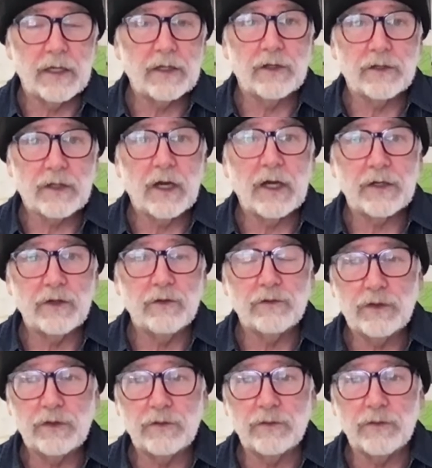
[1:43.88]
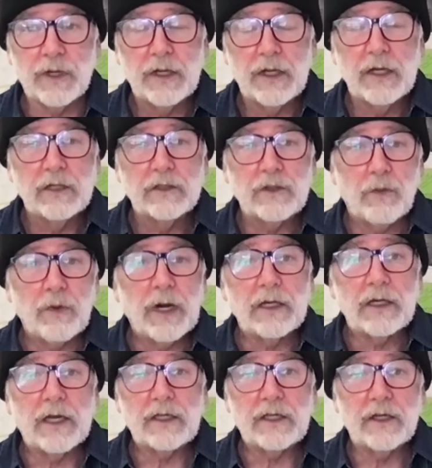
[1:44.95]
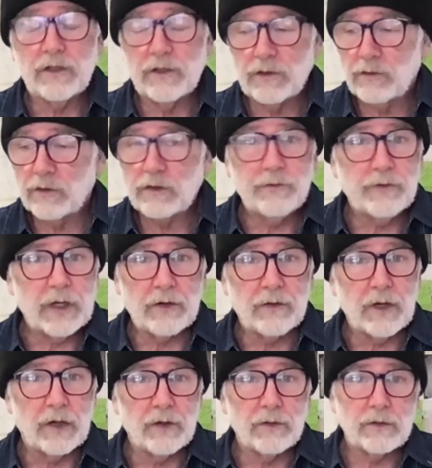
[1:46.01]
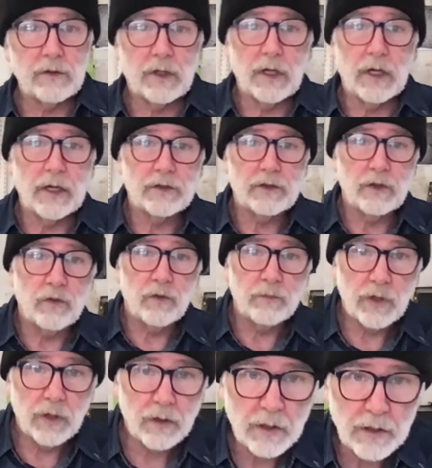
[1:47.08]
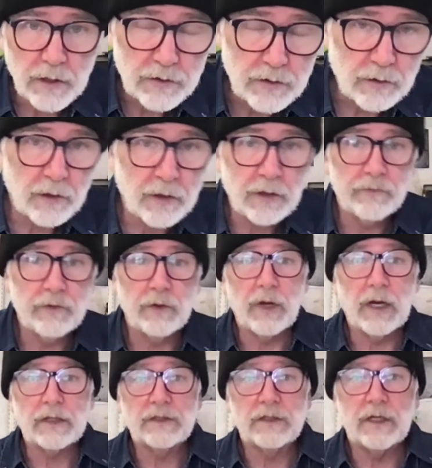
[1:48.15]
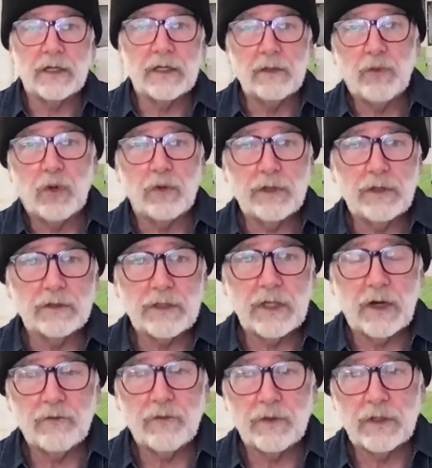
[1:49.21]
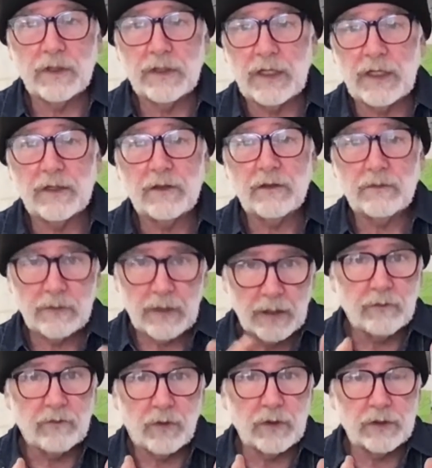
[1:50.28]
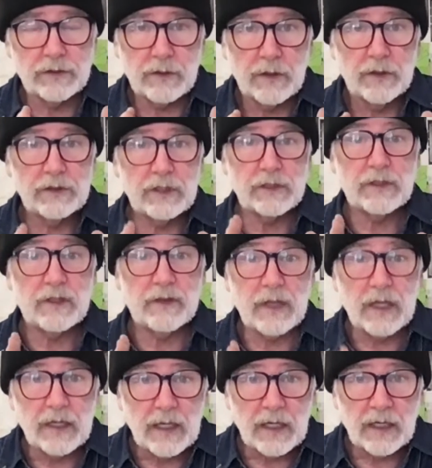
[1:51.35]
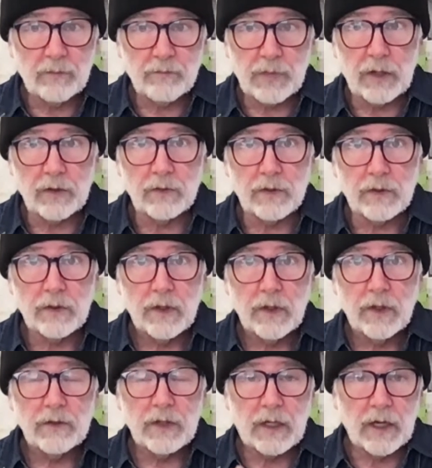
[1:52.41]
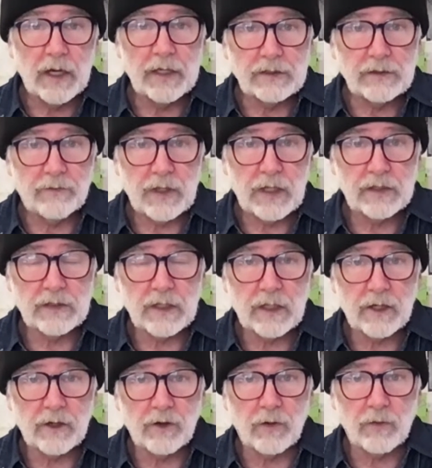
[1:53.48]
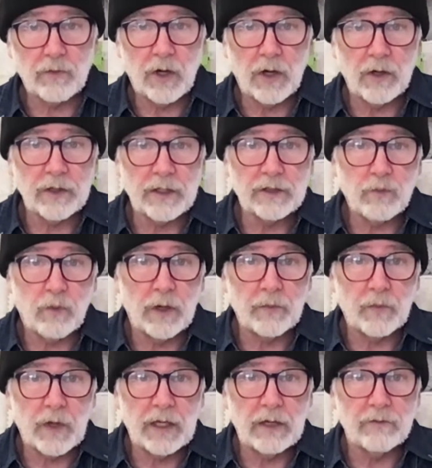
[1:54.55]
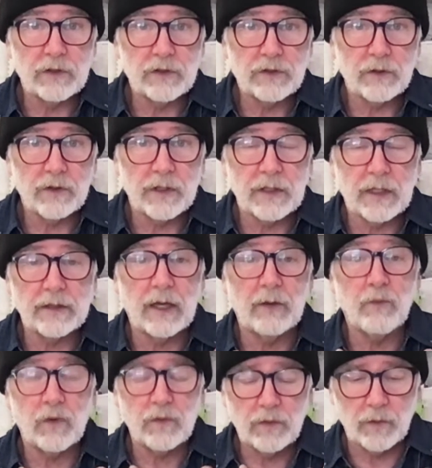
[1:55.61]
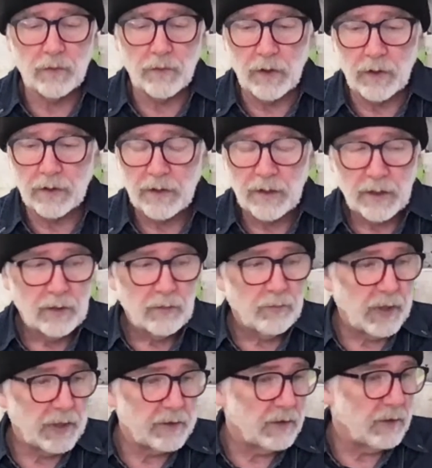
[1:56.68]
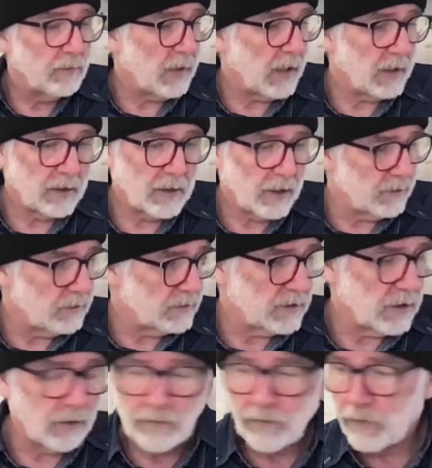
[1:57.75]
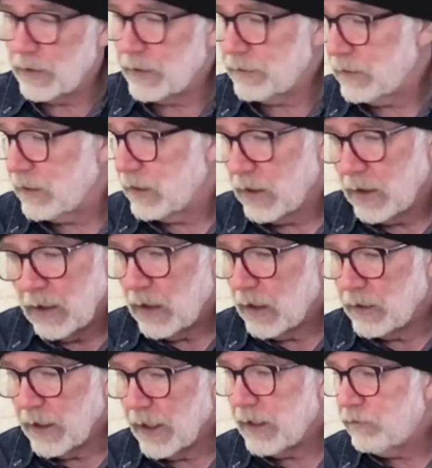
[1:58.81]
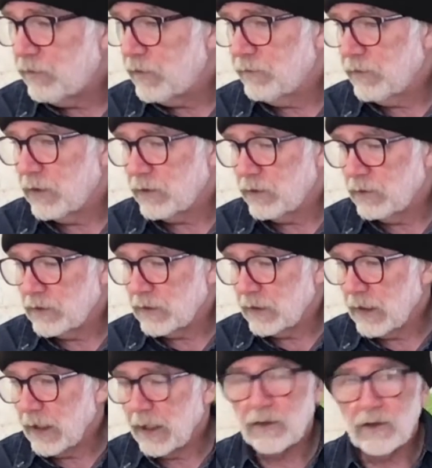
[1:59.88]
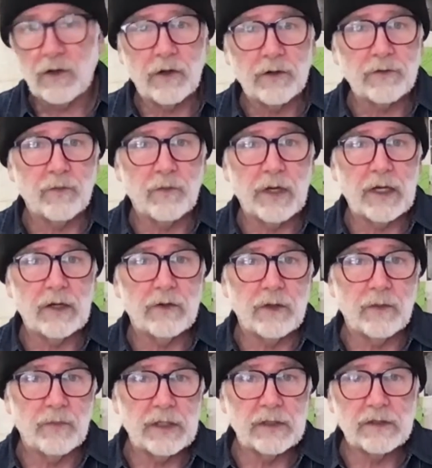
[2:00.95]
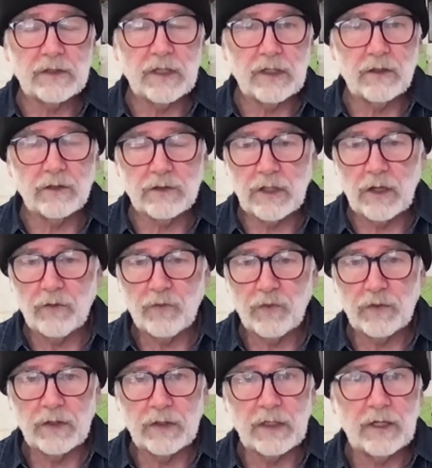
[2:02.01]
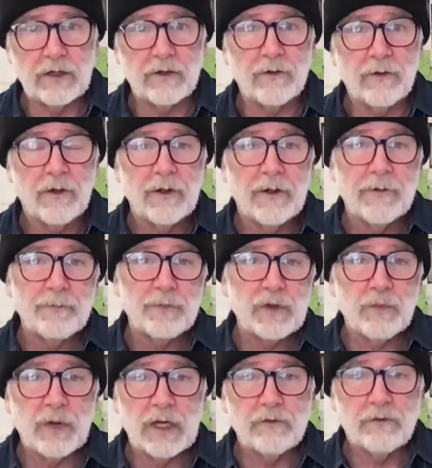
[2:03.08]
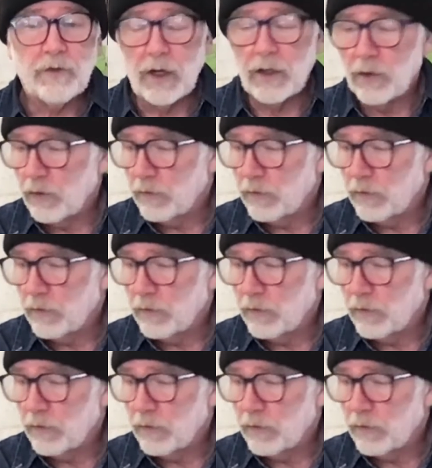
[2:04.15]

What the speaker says: can cut you too. So what I'd like you to do is figure out to whom you're going to turn if you accidentally poke yourself with a needle. And of course, just thinking about the kinds of things that can go wrong is one way of ensuring that they won't go wrong. But you might cut yourself with a knife if you're using that along the way, or you might stick yourself with a needle. You might fall